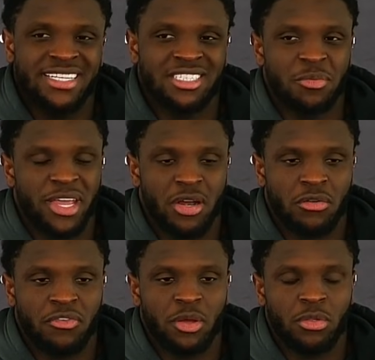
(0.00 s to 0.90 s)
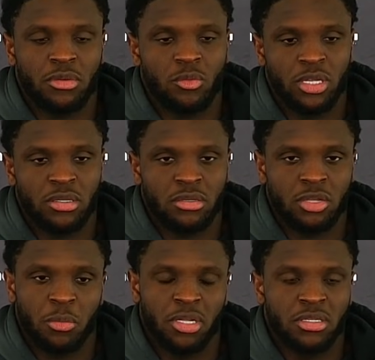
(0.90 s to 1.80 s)
easy to be out on the field with
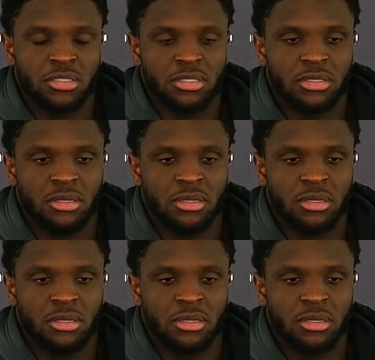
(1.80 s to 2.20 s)
your brothers.